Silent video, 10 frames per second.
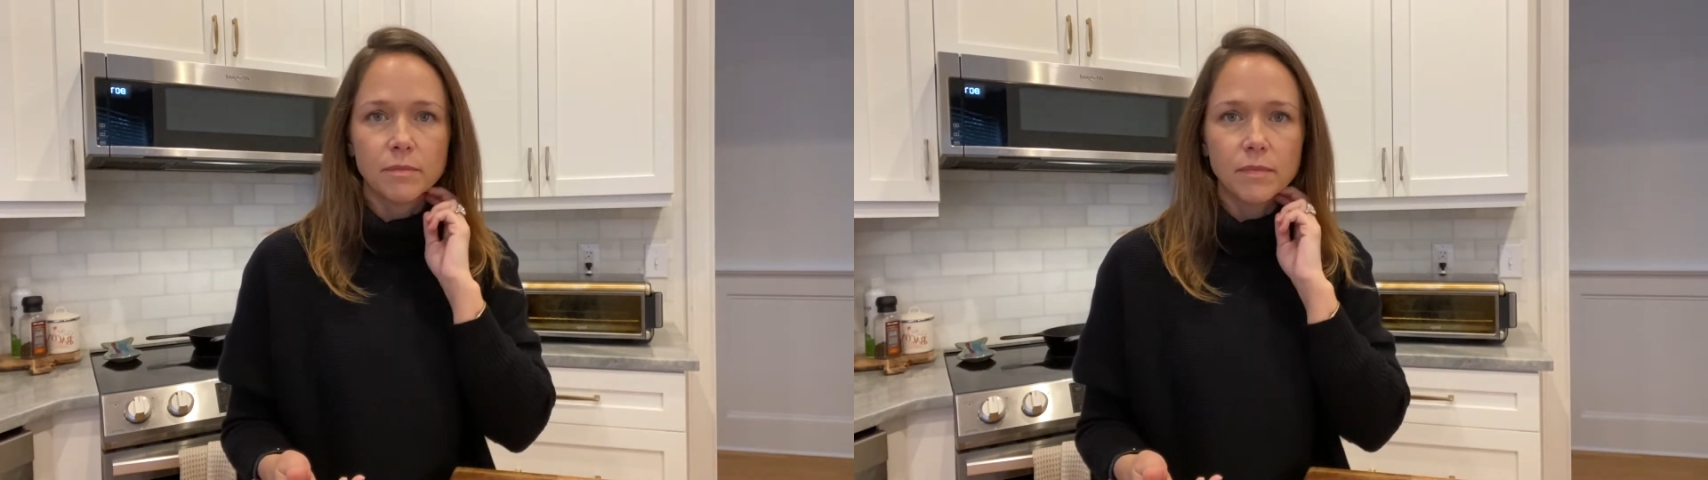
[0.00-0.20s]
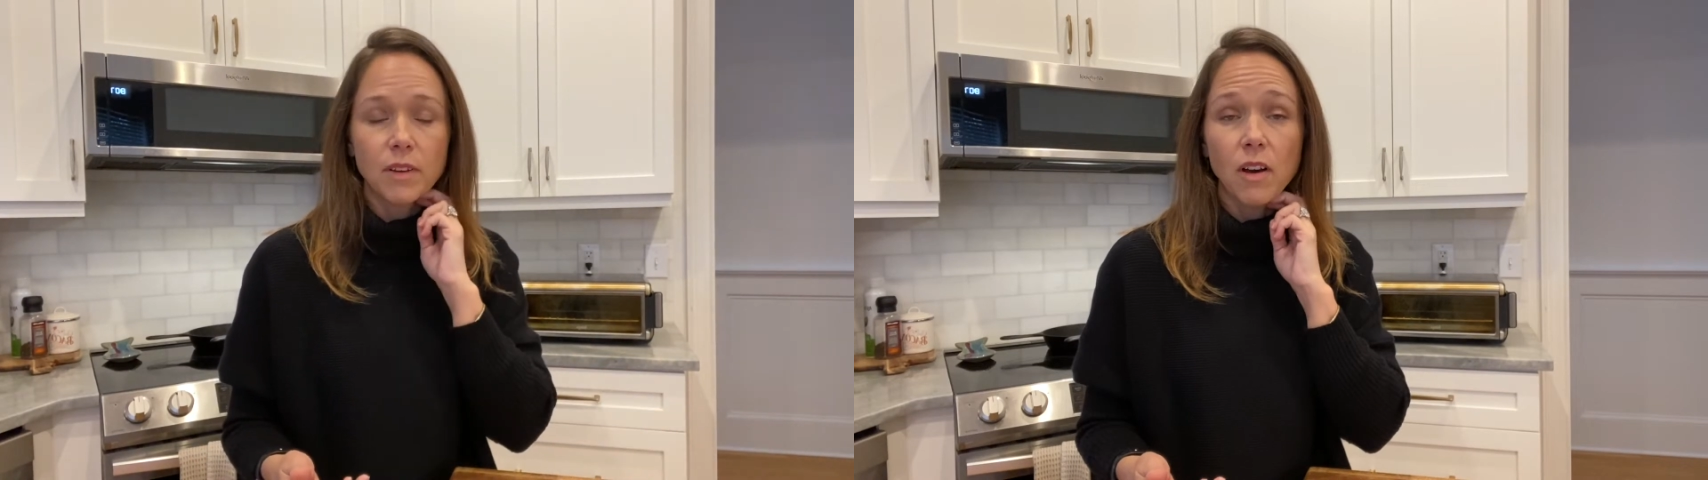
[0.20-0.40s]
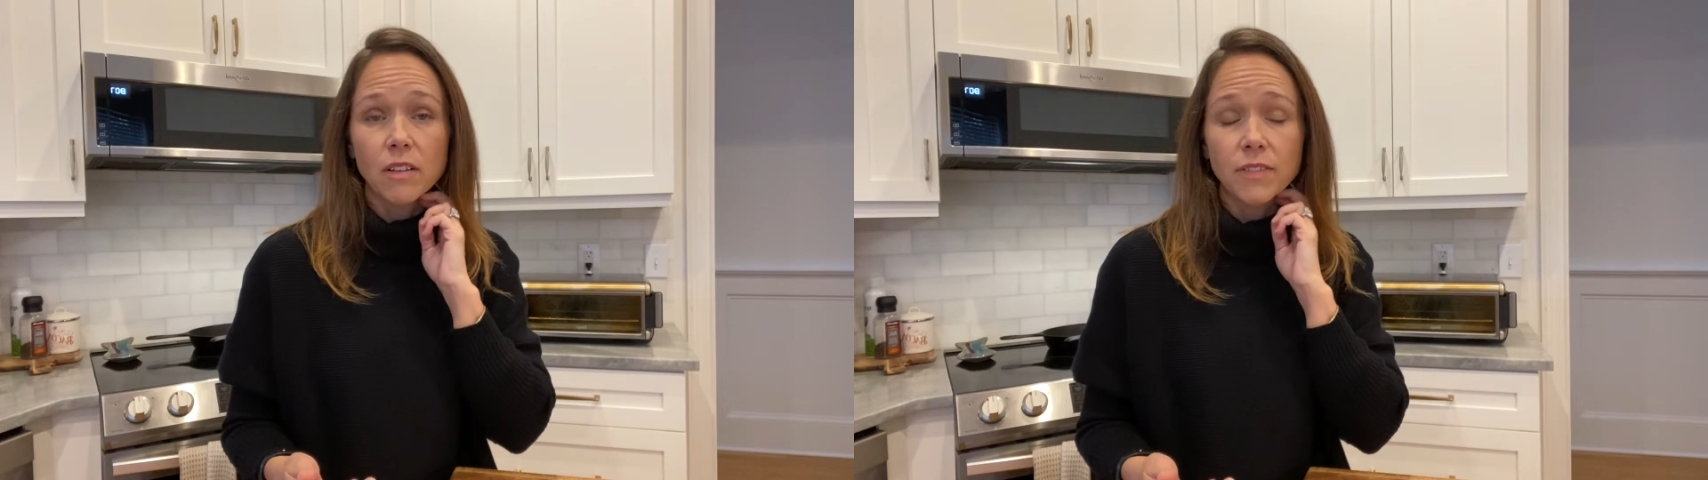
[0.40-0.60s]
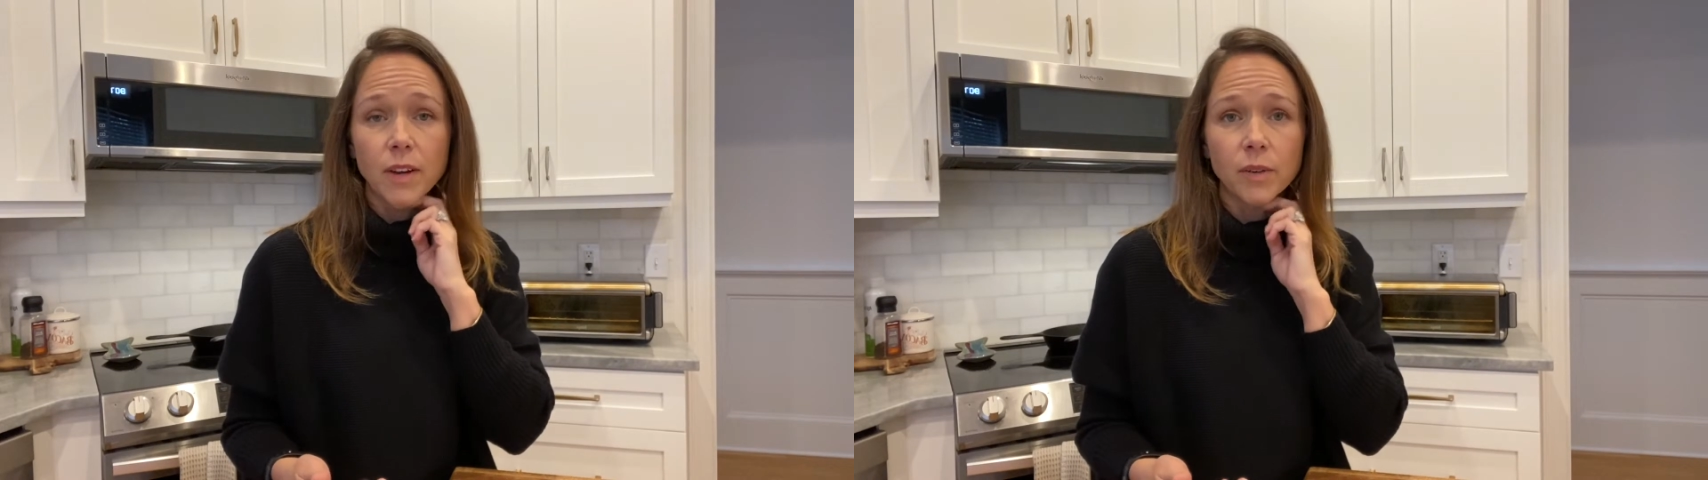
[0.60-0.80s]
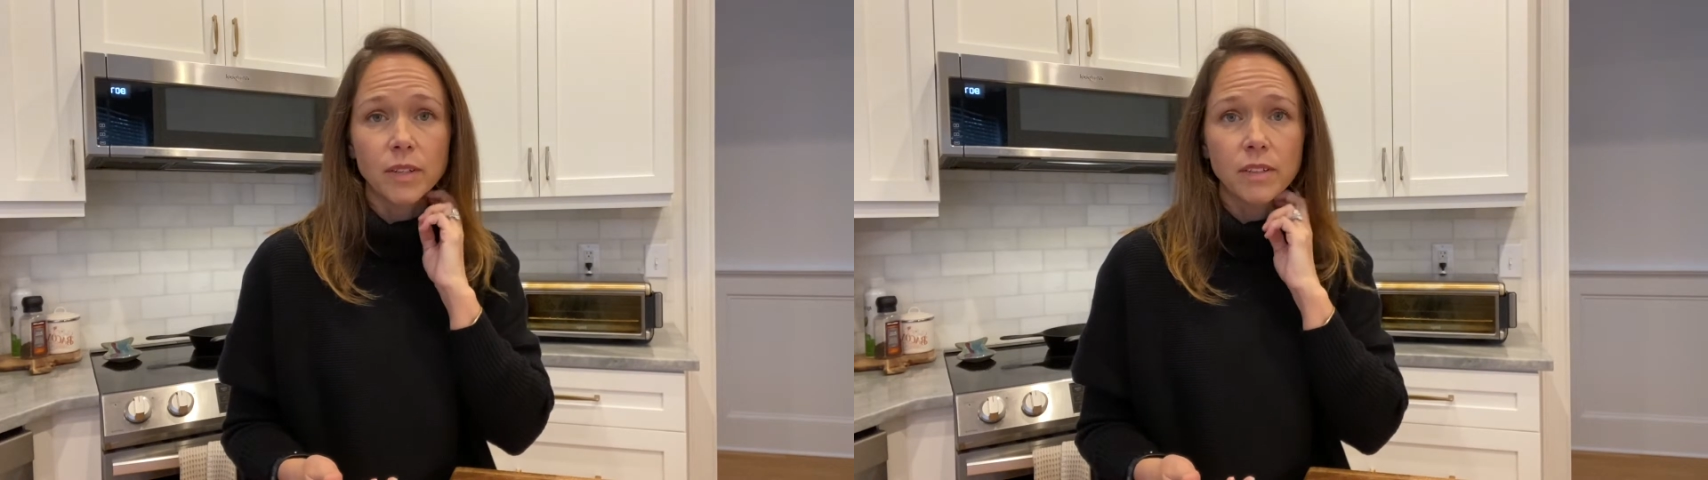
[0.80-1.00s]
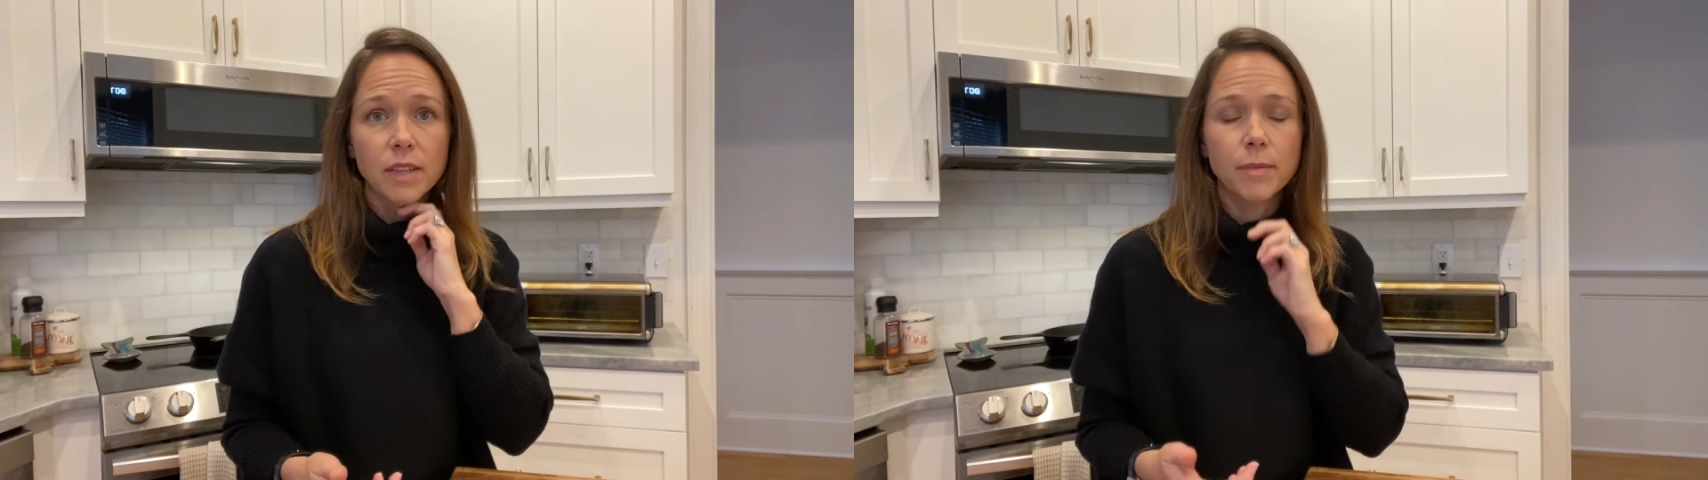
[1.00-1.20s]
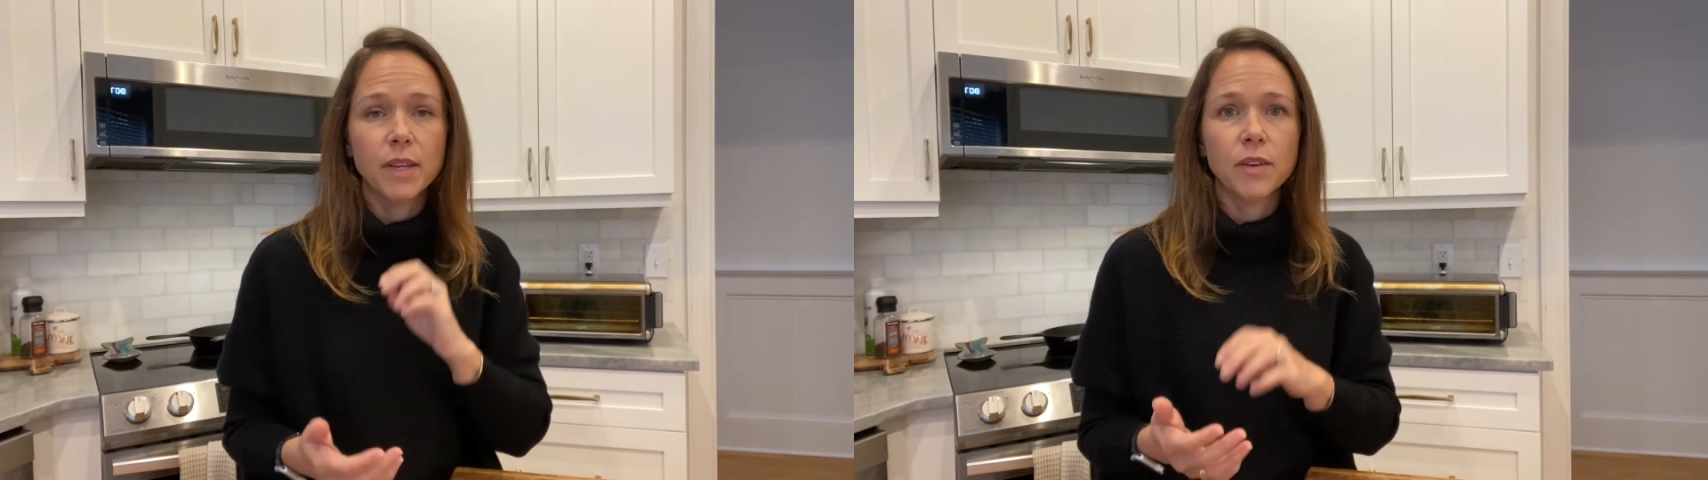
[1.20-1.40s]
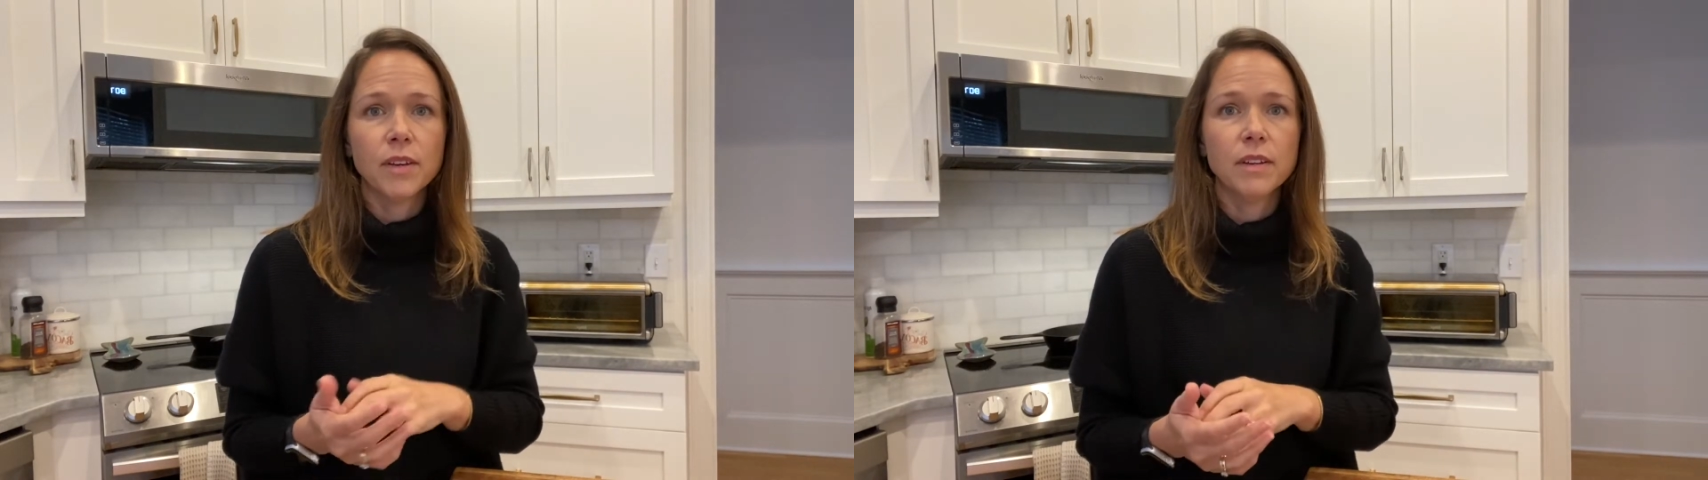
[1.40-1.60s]
Cauliflower could be
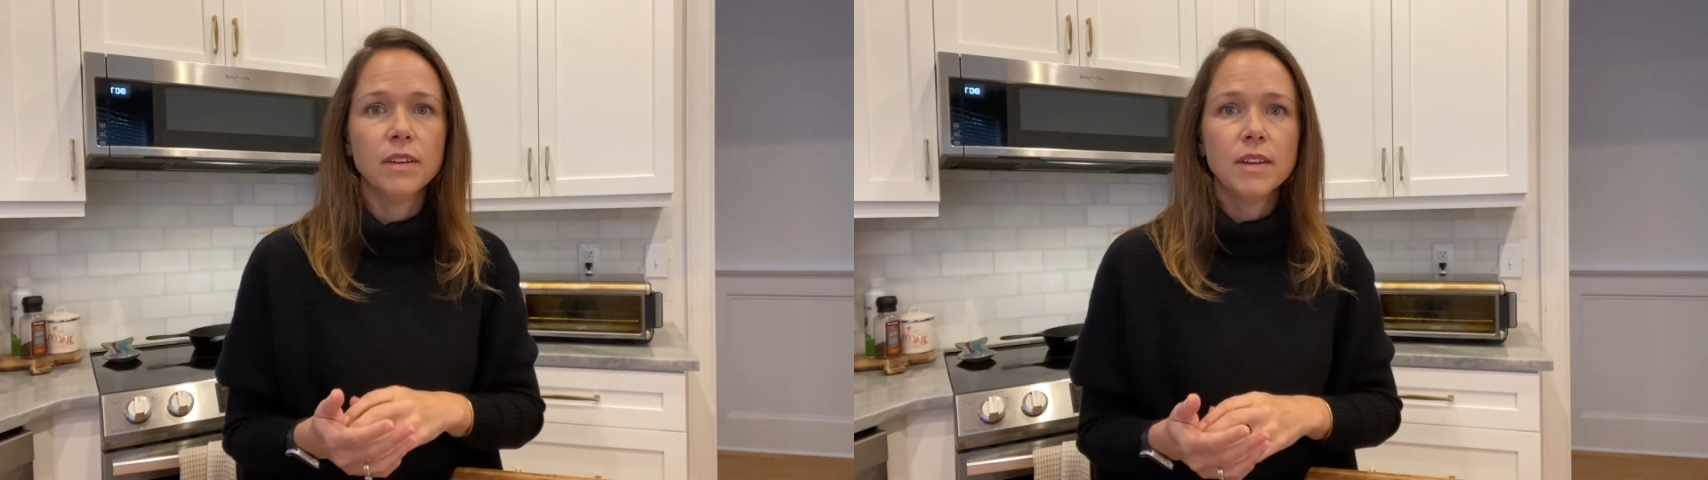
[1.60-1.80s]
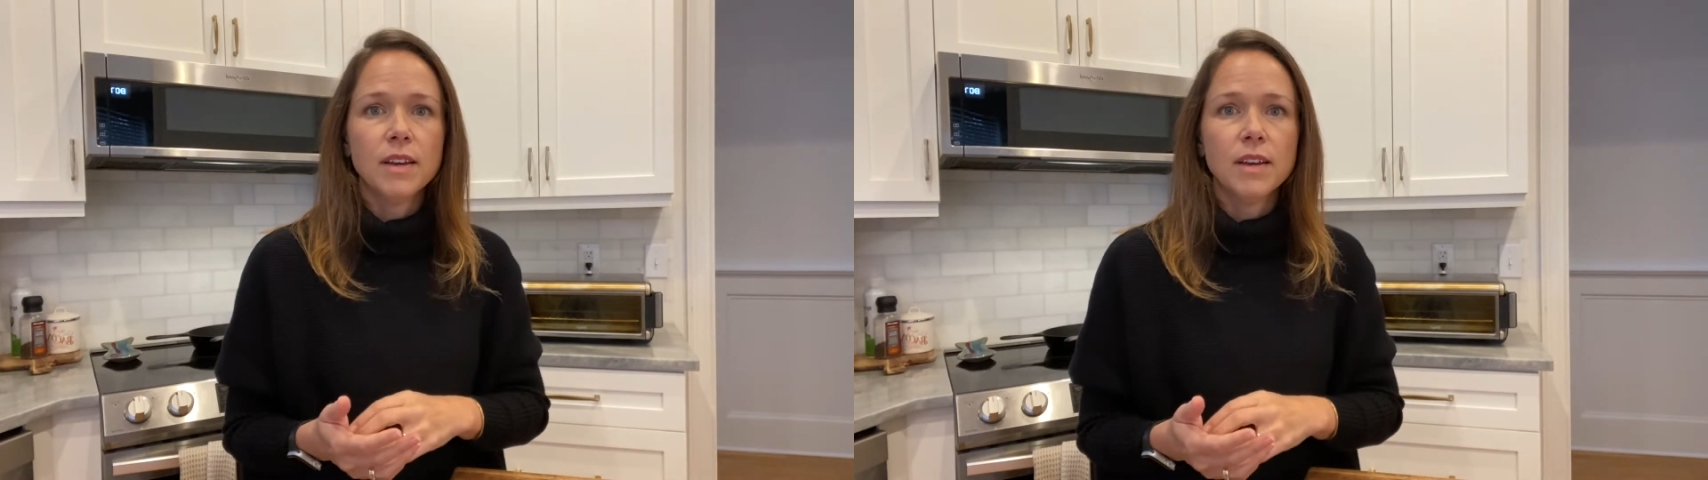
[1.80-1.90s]
good,